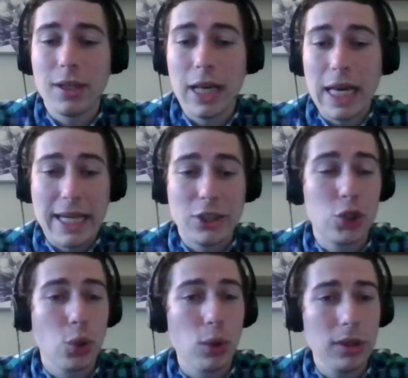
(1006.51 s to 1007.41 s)
a
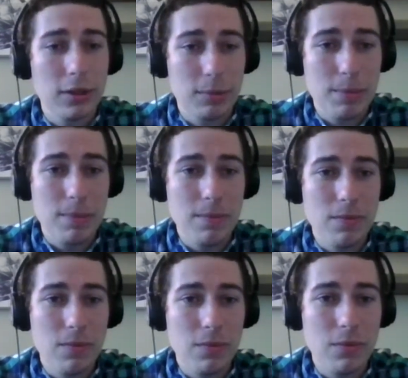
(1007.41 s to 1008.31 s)
short
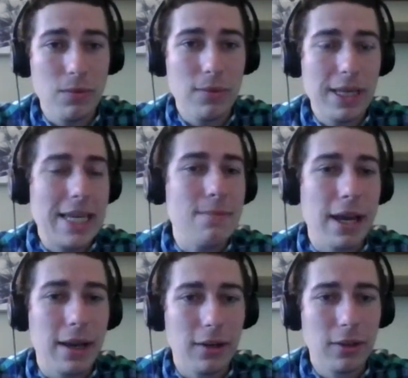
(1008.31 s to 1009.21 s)

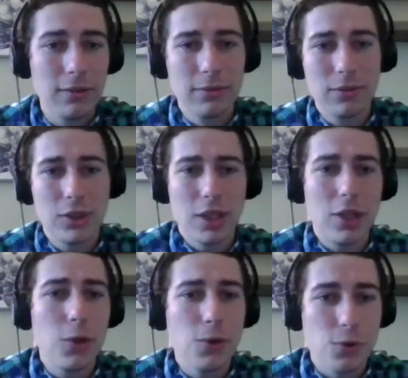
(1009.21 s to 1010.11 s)
email to the
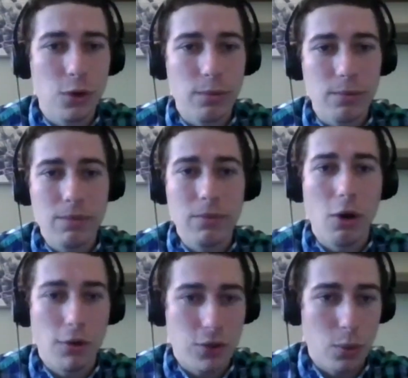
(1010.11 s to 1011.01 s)
newsroom
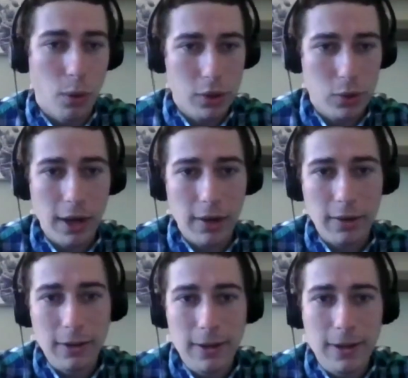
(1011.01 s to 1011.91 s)
also works well.
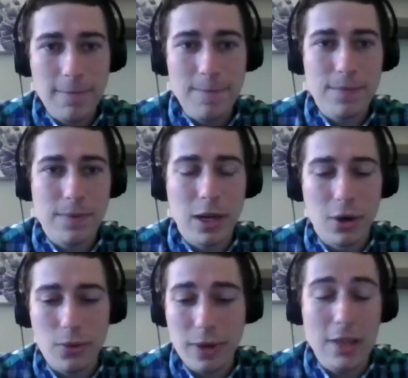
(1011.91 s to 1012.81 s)

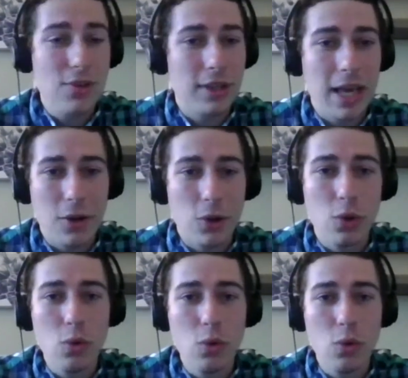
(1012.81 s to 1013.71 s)
Answering that
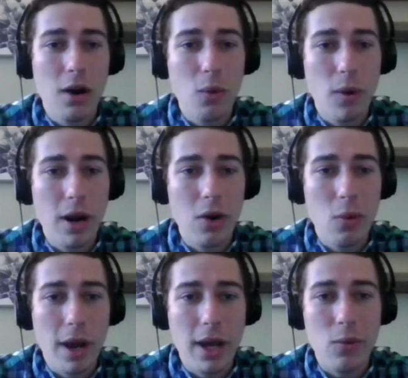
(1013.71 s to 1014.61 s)
who, what, where,
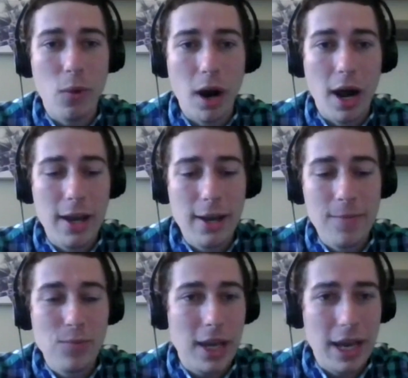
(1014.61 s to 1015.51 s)
when, why,
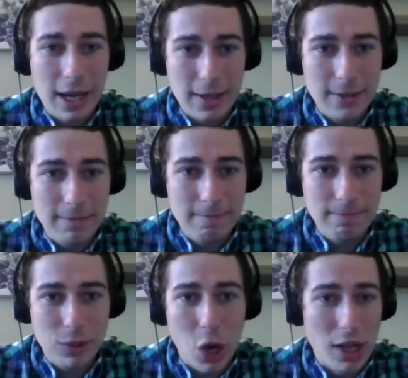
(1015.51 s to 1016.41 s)
and
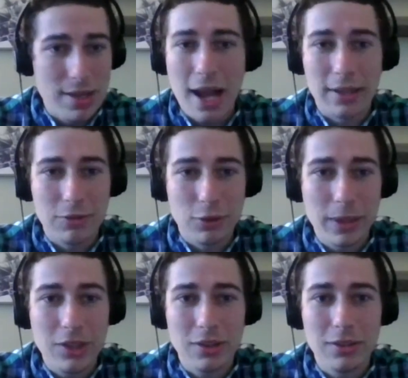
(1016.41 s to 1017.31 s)
contact
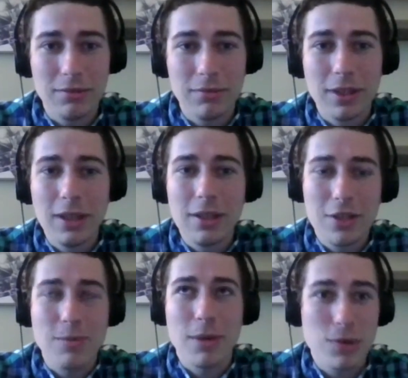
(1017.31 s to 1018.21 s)
information.
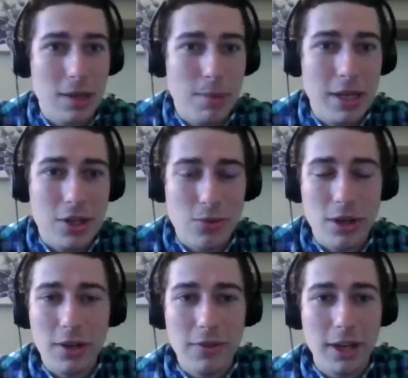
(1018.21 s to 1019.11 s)
Sometimes we get pitches, we
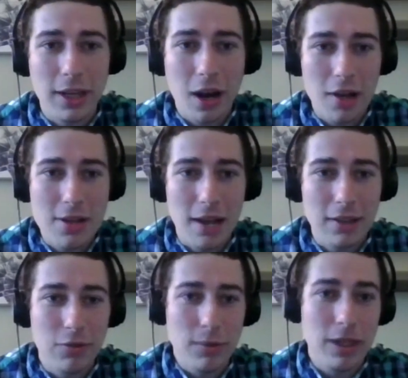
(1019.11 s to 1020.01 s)
don't even get contact
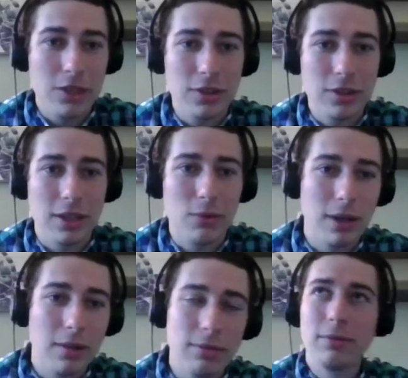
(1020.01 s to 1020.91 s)
information. It's like, well,